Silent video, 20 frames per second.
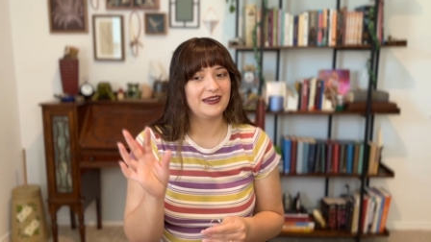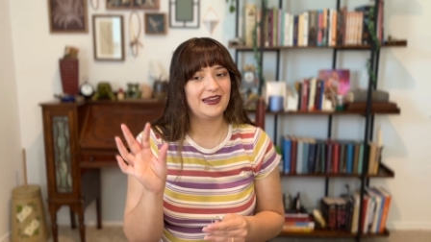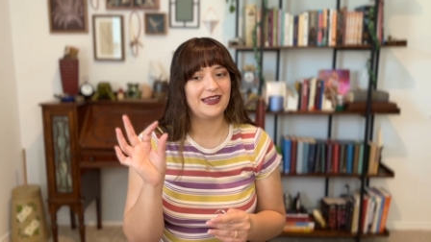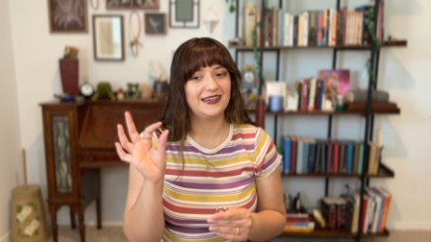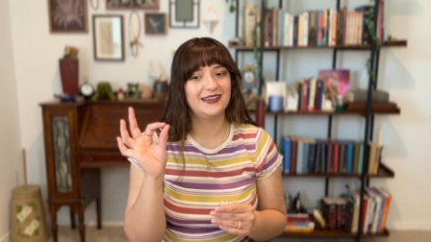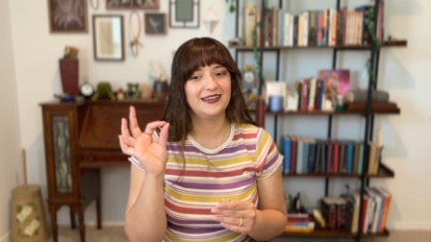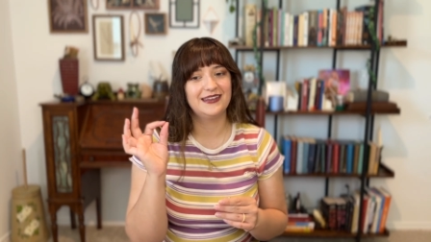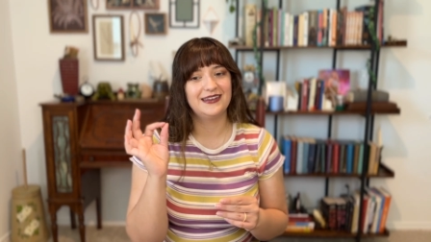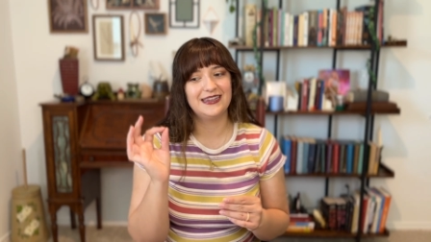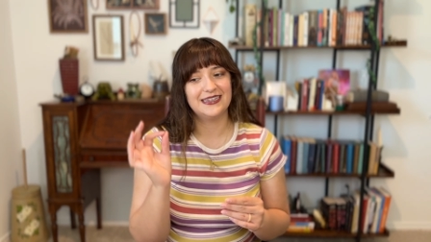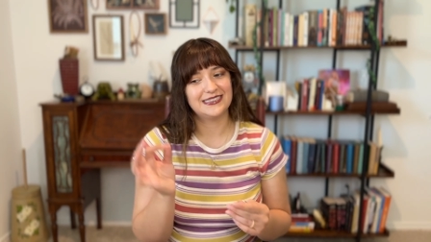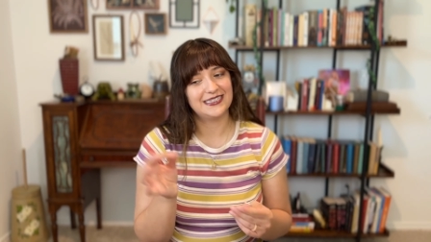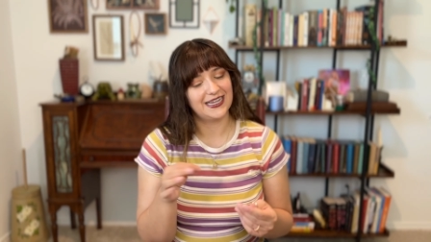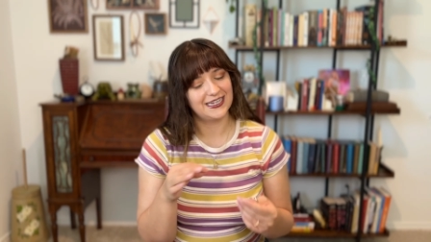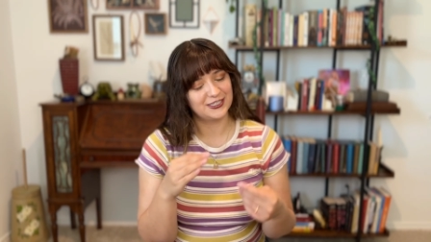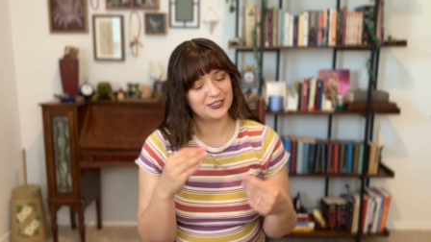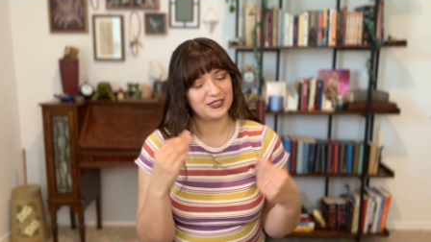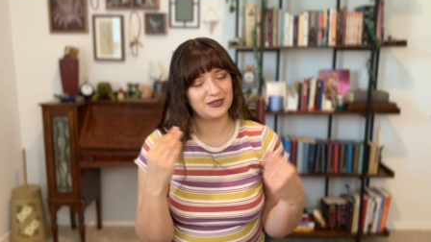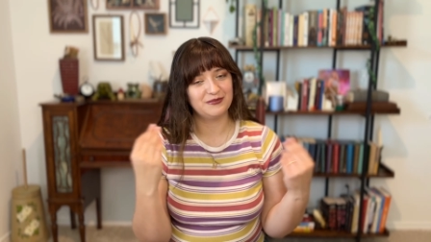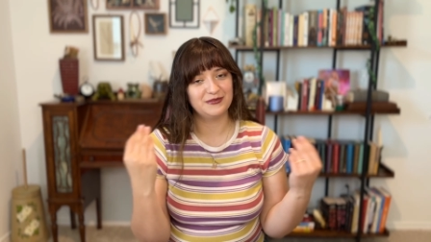I can
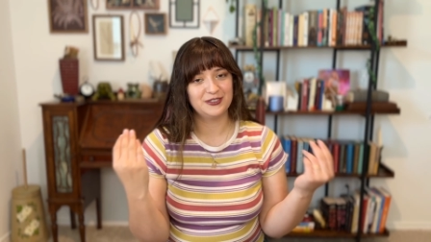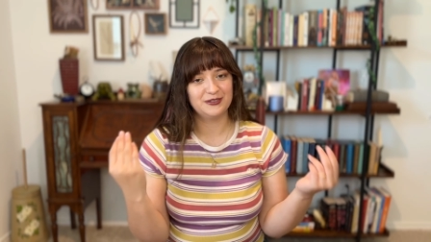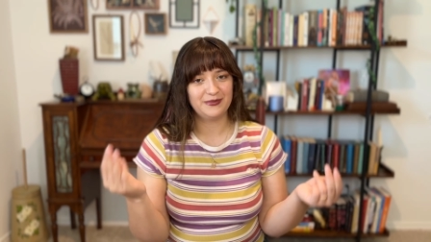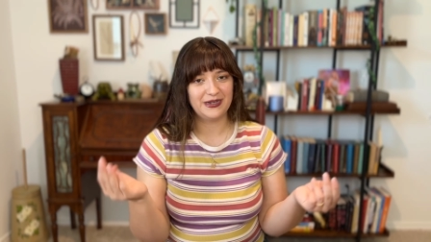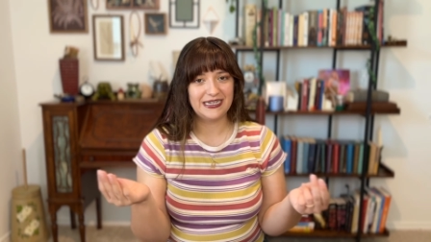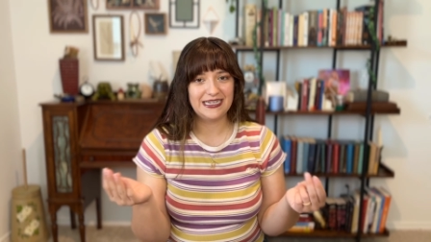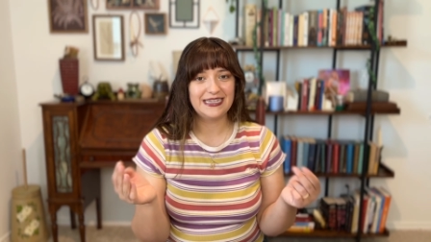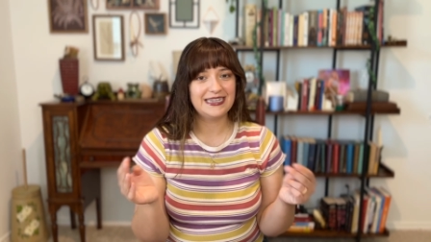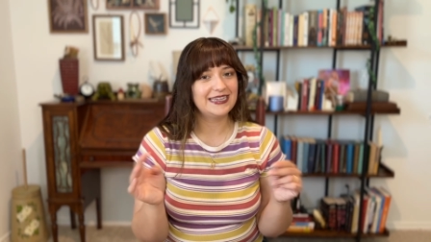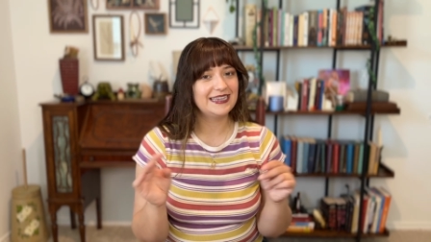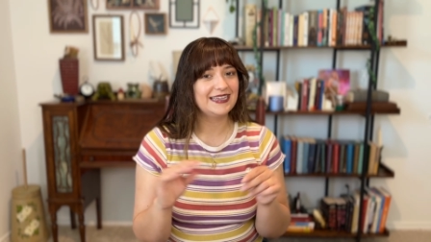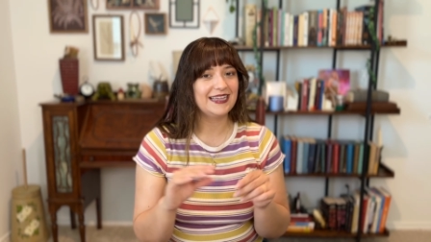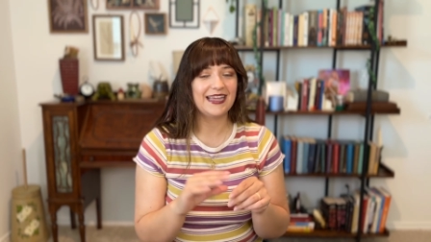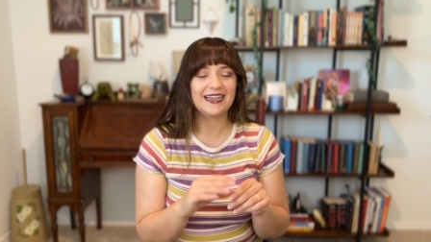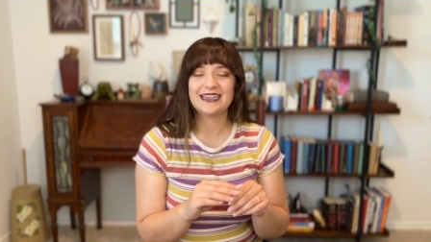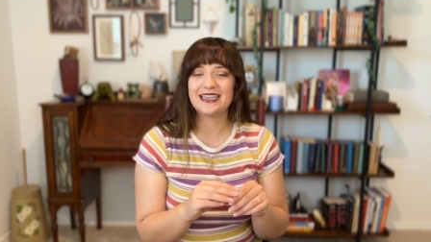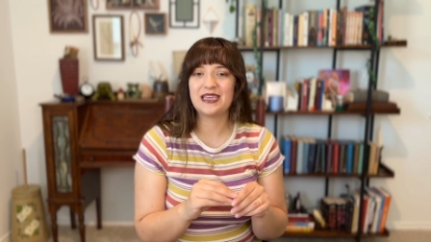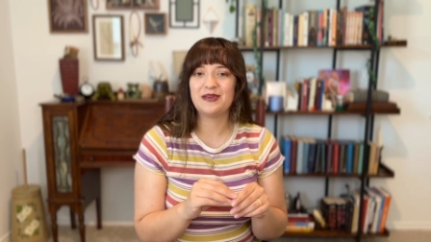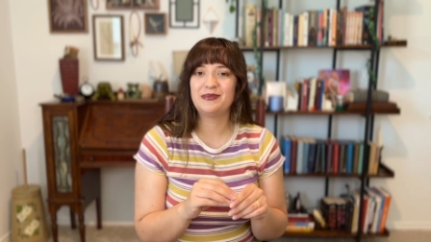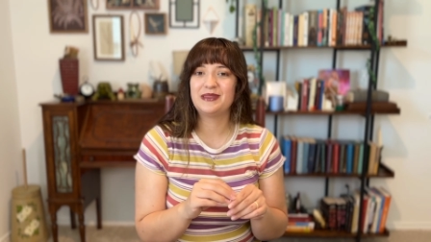attach them to my knitting
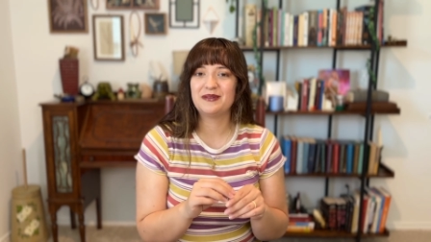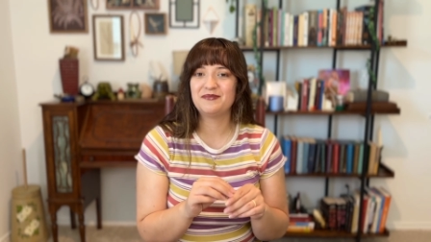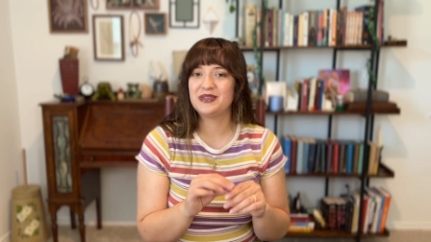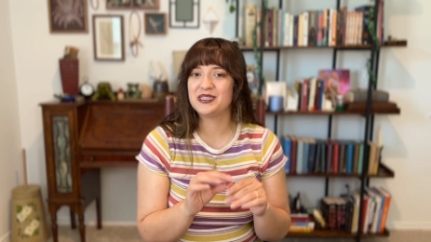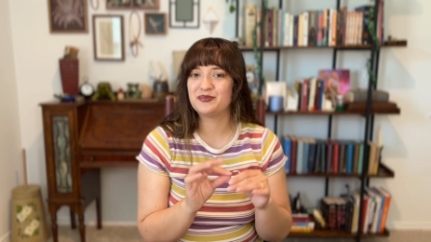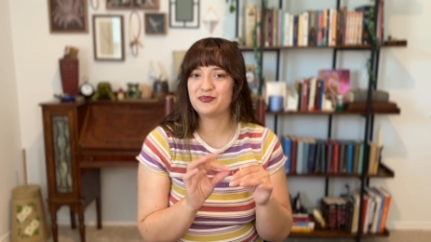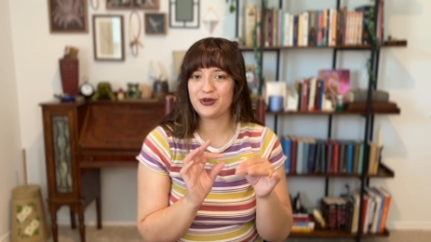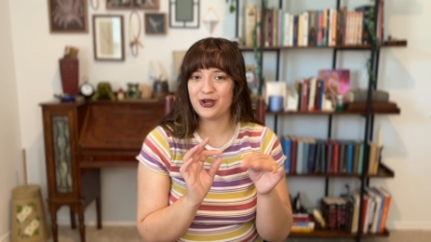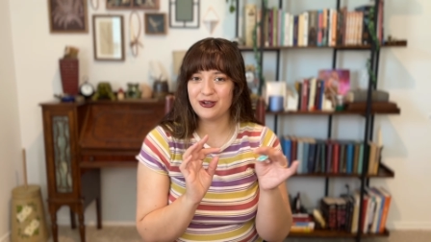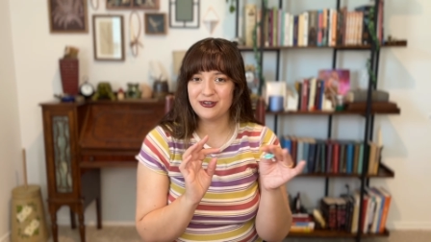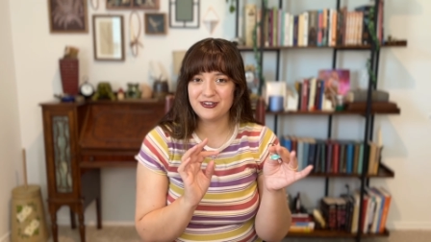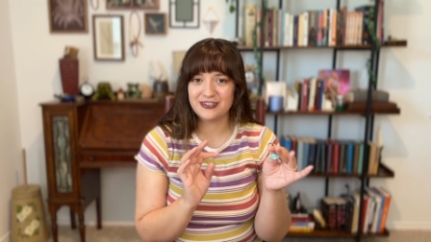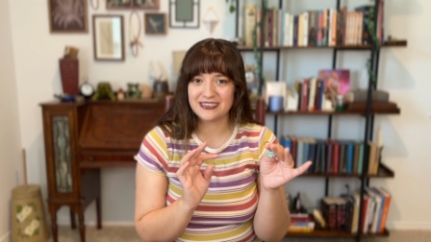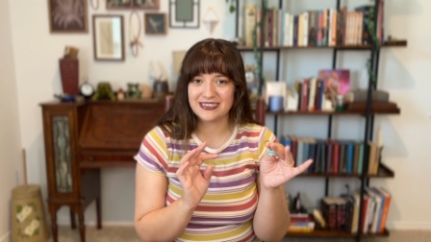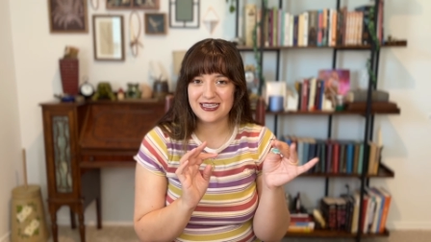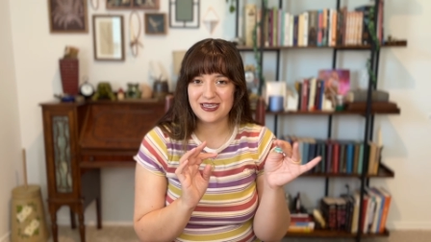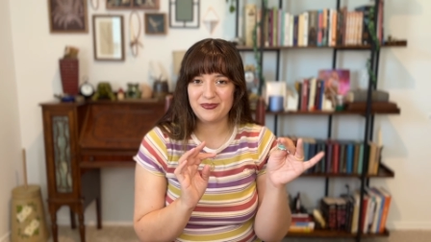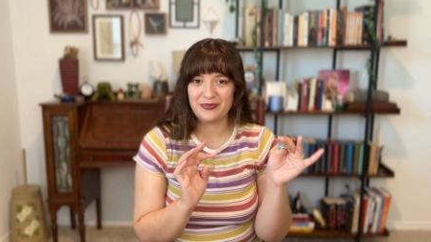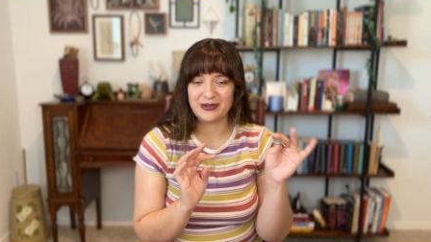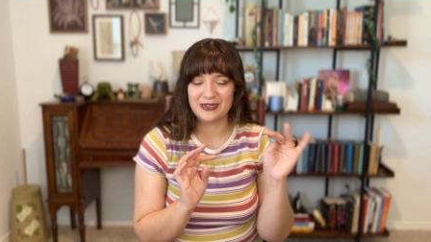and keep them as progress
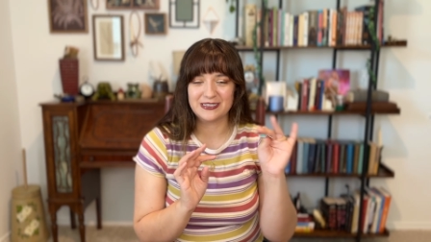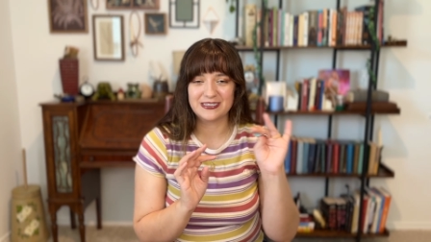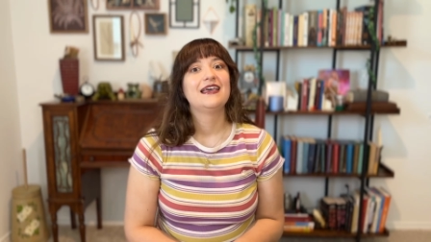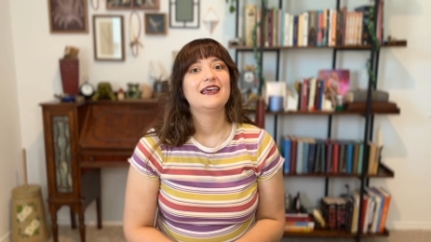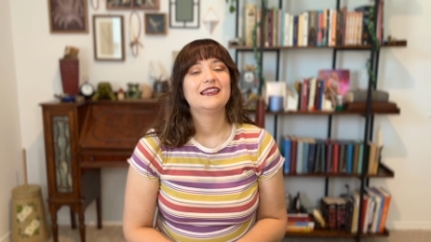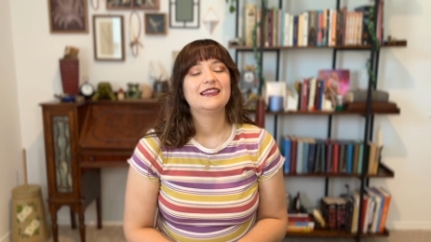keepers.